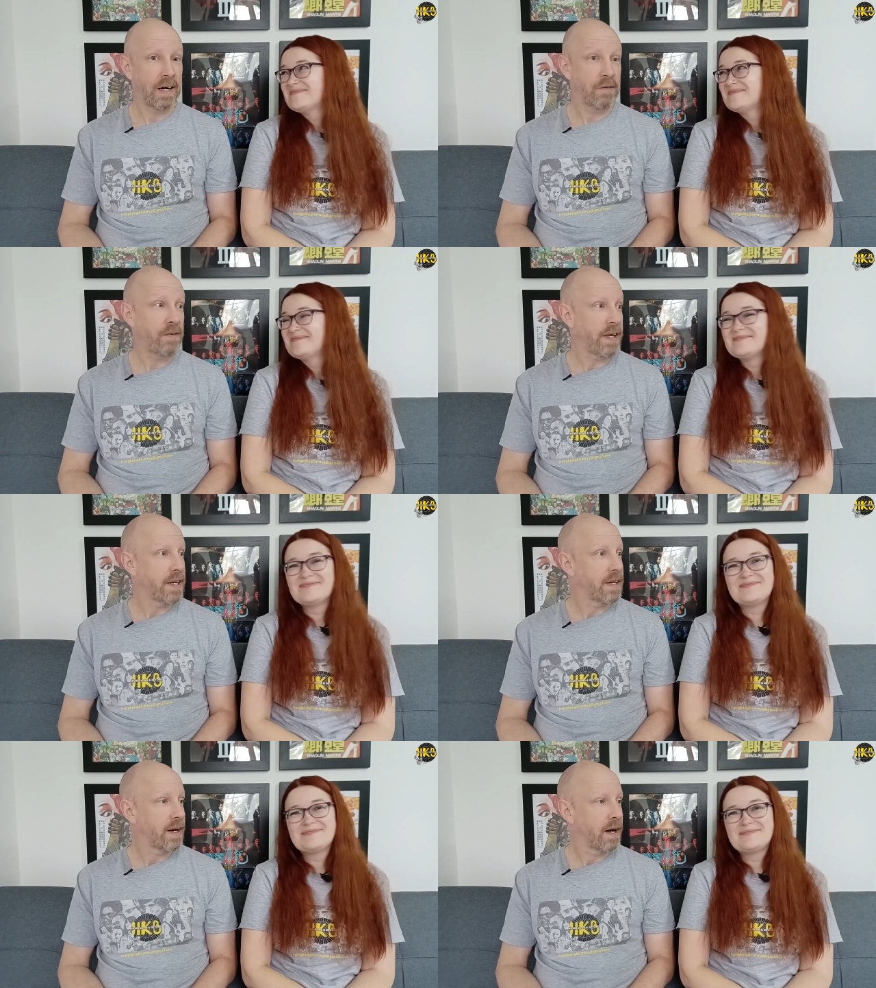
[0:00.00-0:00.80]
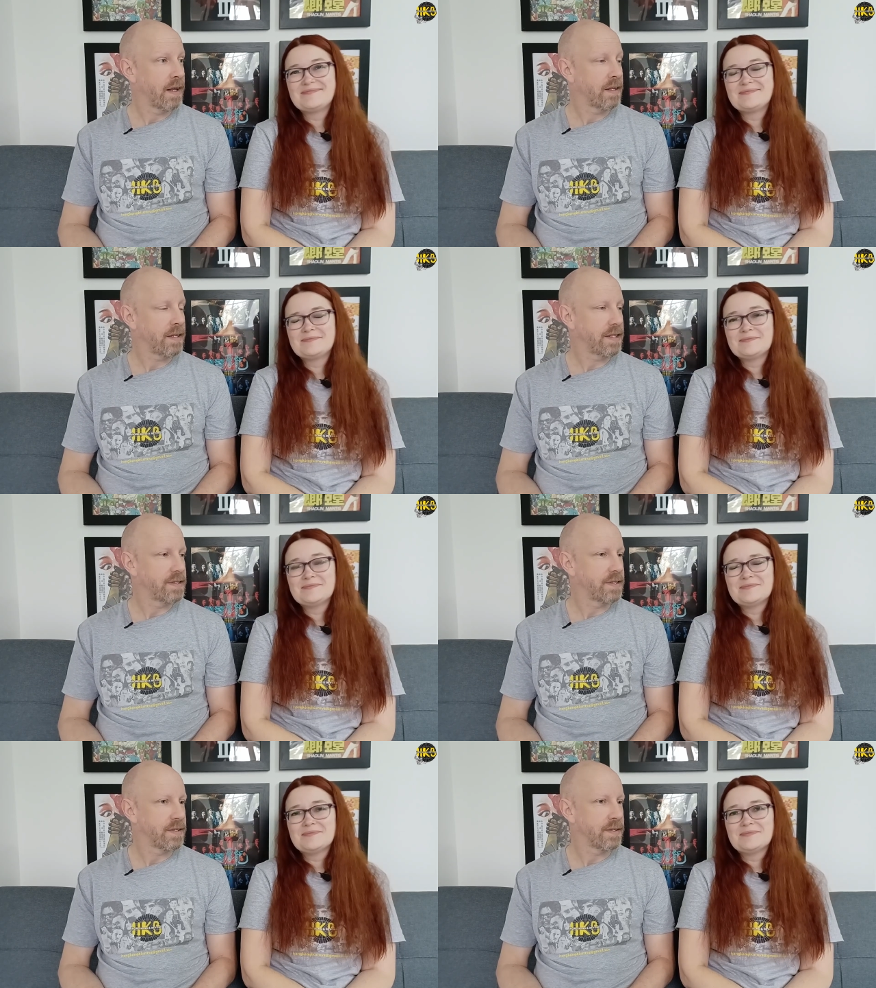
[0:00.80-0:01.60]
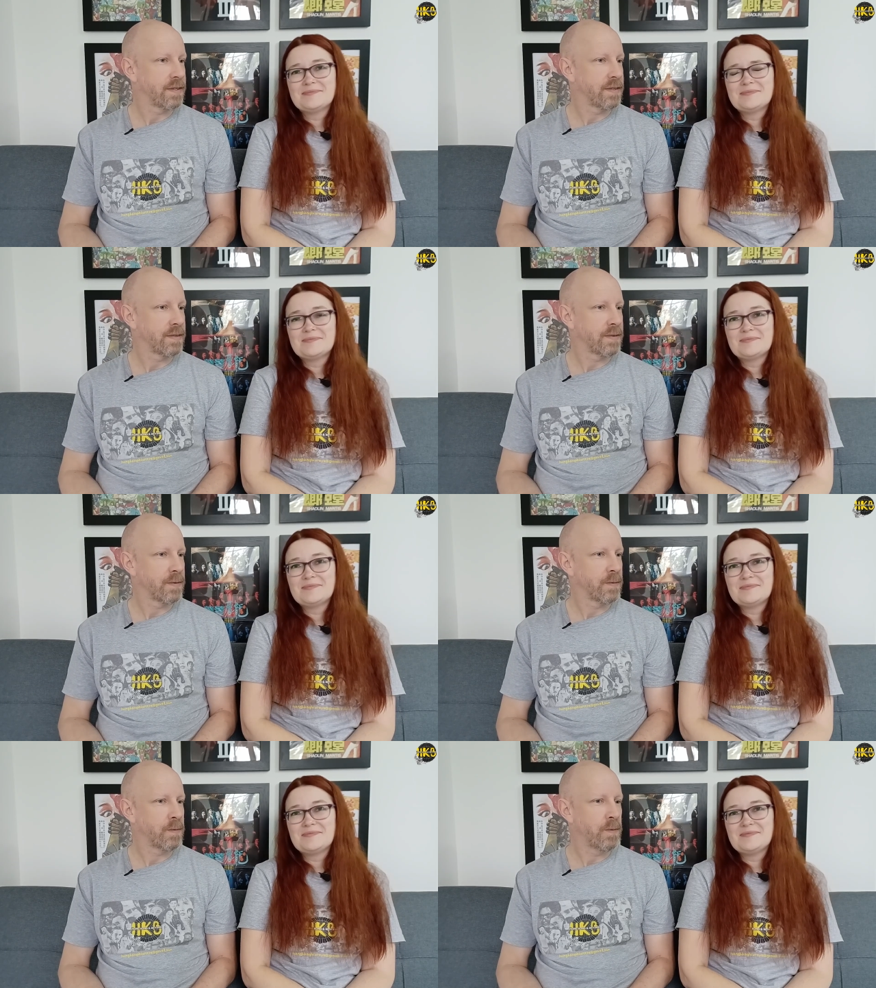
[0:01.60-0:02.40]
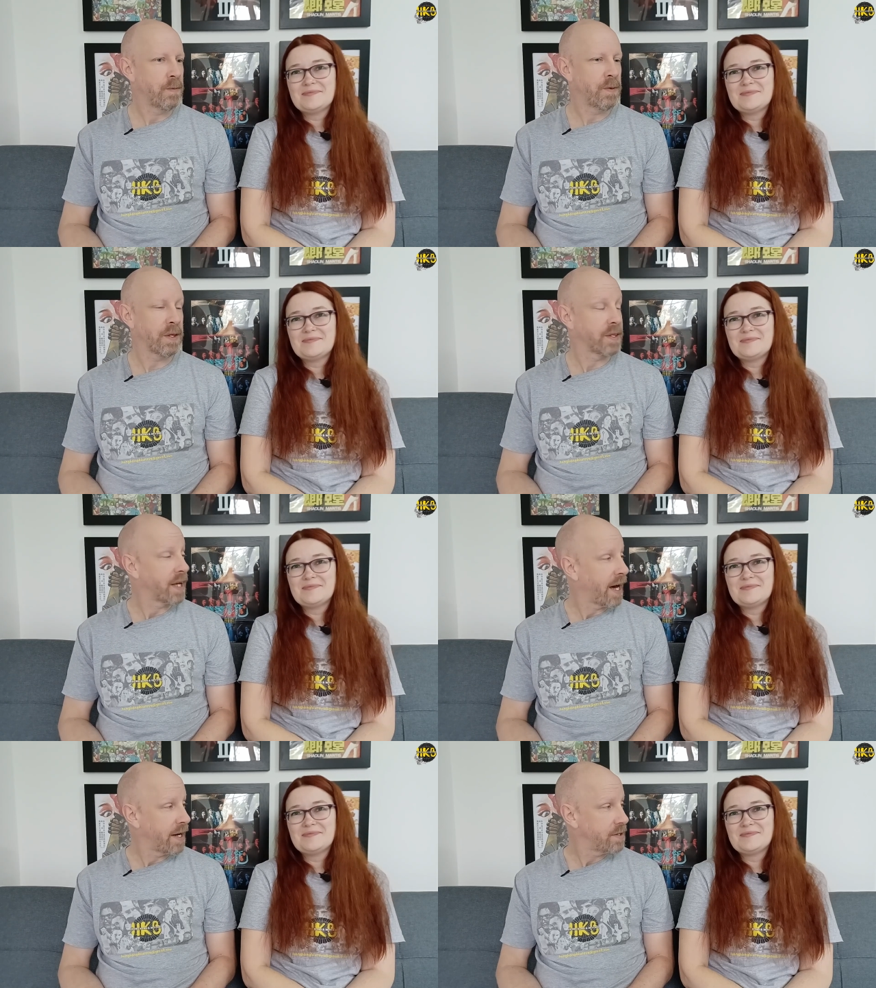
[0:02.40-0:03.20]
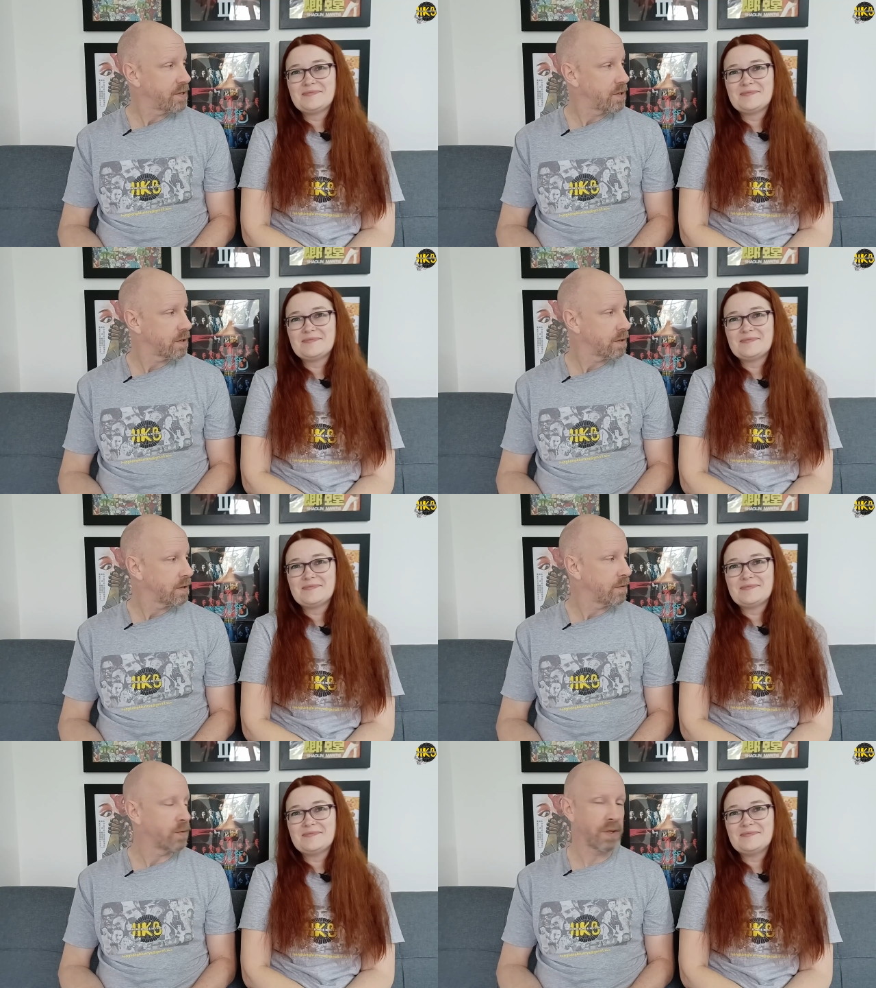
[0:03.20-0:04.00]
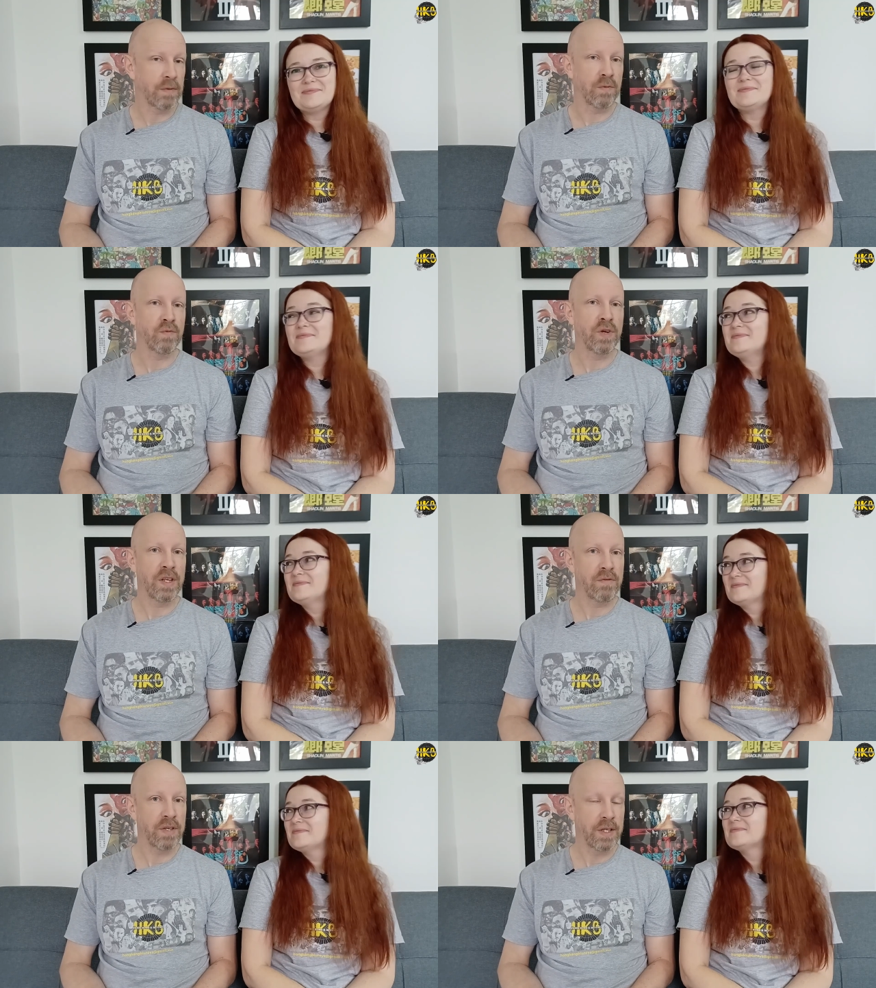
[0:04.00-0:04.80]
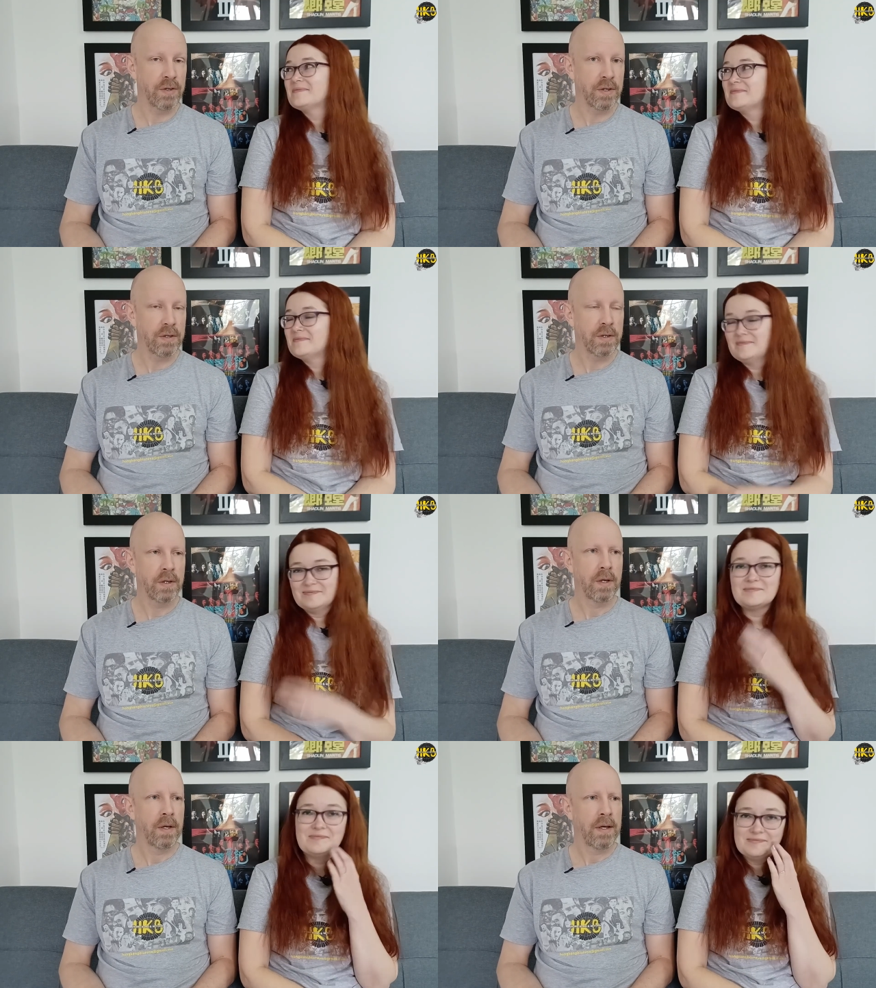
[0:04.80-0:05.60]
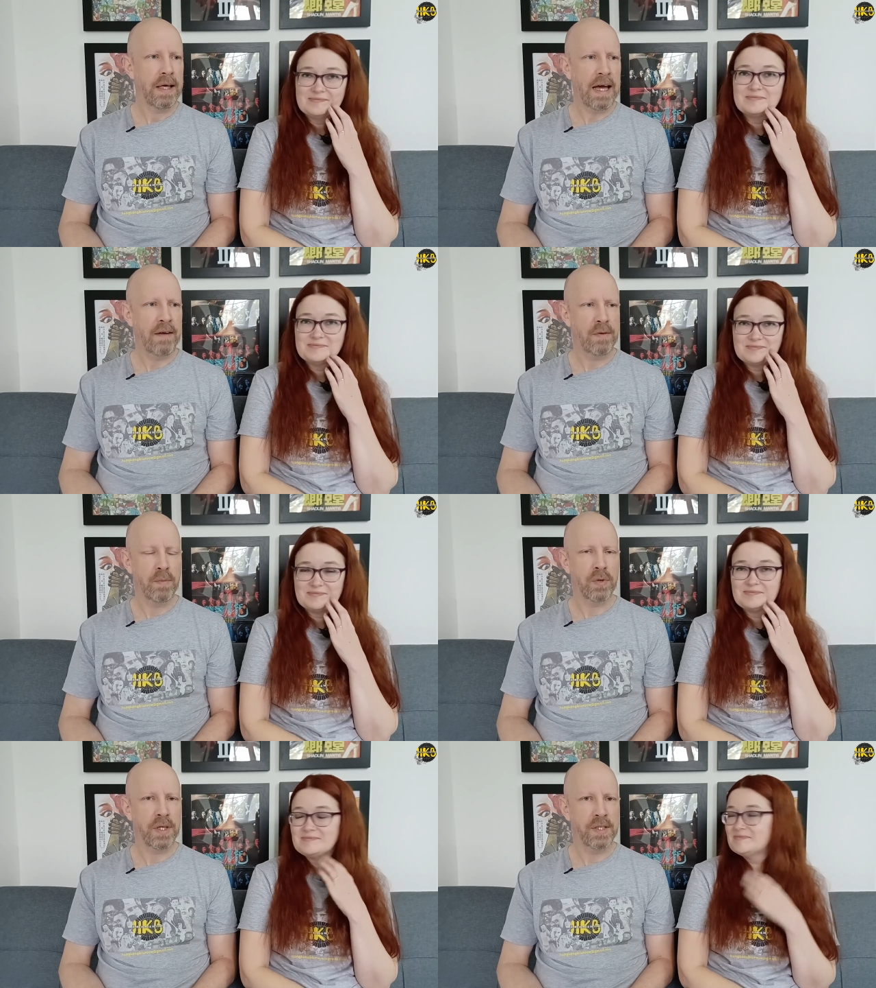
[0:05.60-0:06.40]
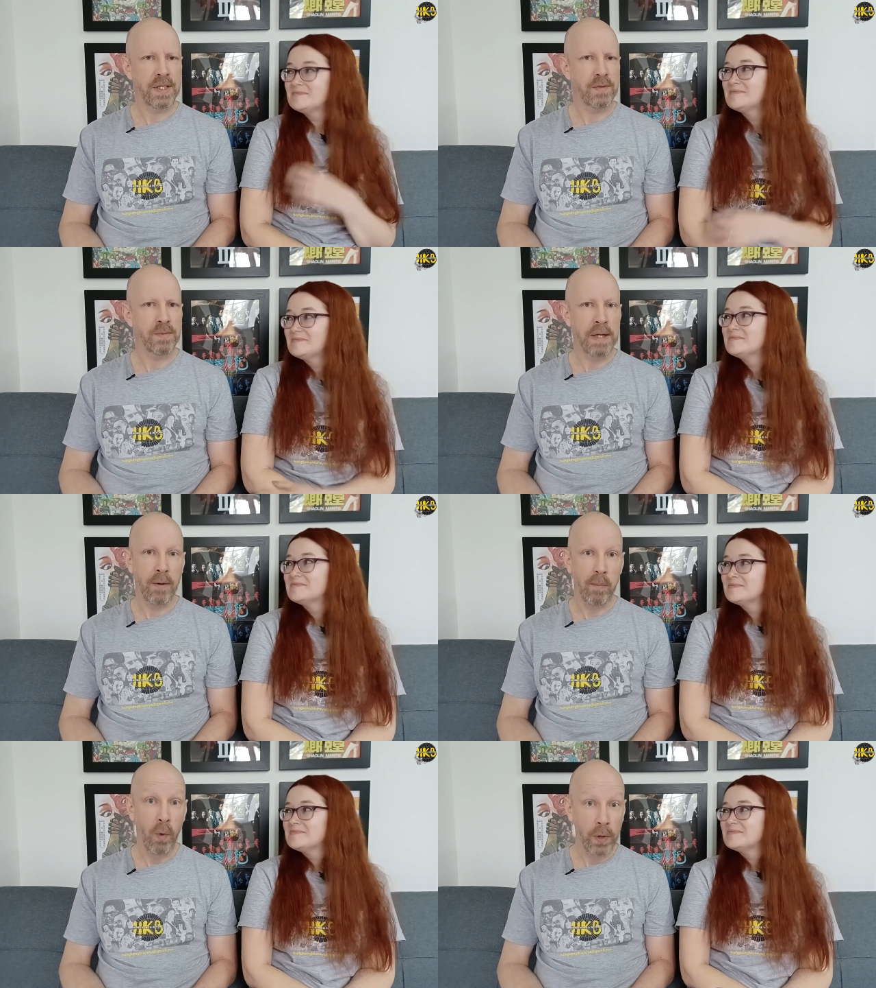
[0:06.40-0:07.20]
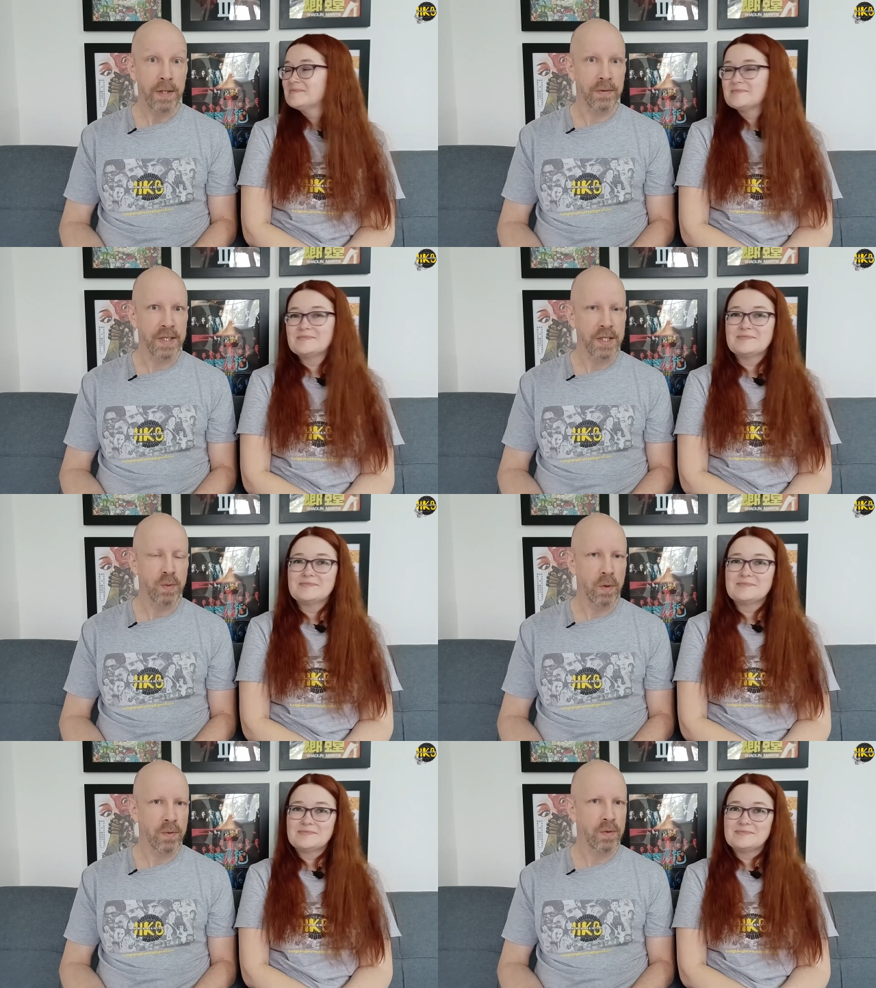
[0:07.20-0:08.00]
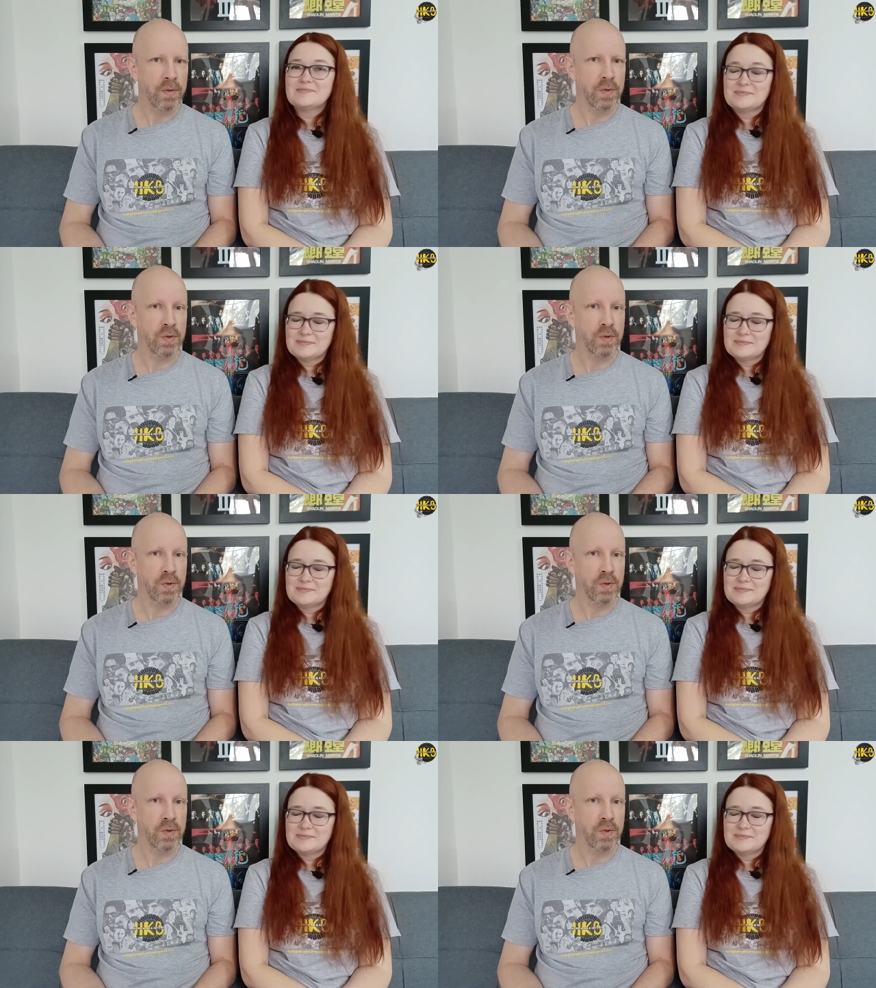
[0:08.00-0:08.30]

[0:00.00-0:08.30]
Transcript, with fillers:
Speaker 1: I think I liked the, the cast. I thought they were mm really, really good. Mm -hmm everybody seemed to be on point on this one. There